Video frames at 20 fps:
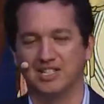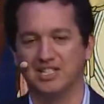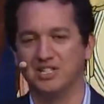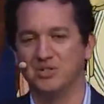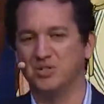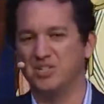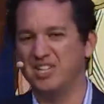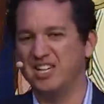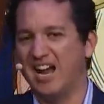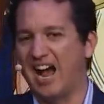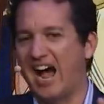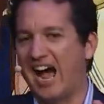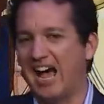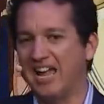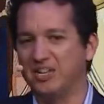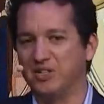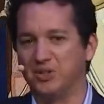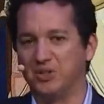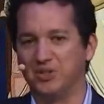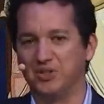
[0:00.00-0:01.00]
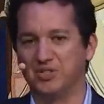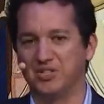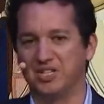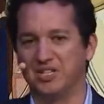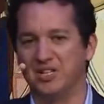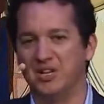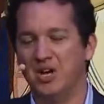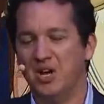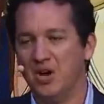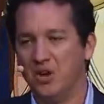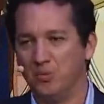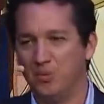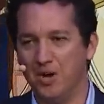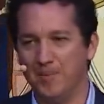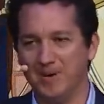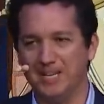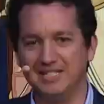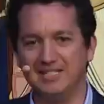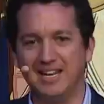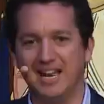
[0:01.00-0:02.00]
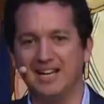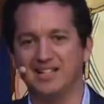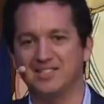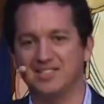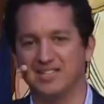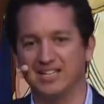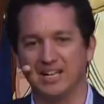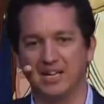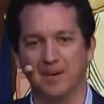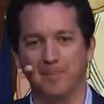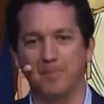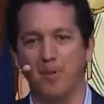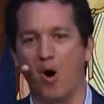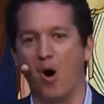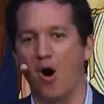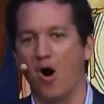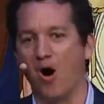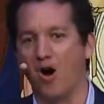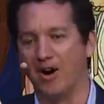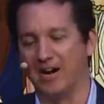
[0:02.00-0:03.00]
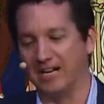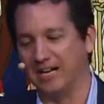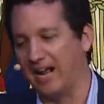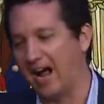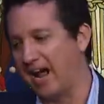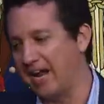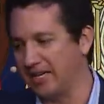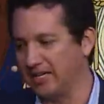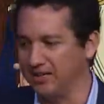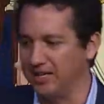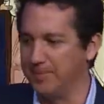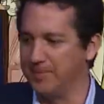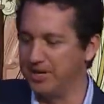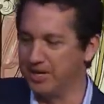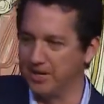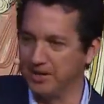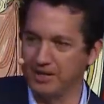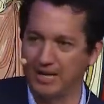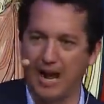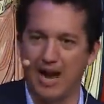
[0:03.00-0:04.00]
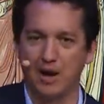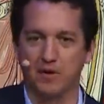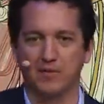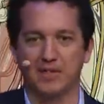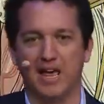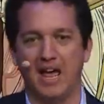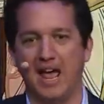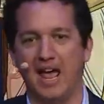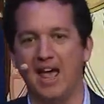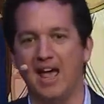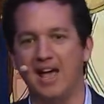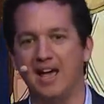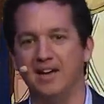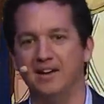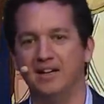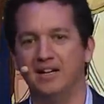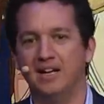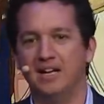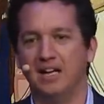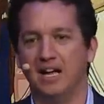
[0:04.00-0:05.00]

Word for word: And you see idols and women dancing in a bar and a guy clubbing another guy over the head.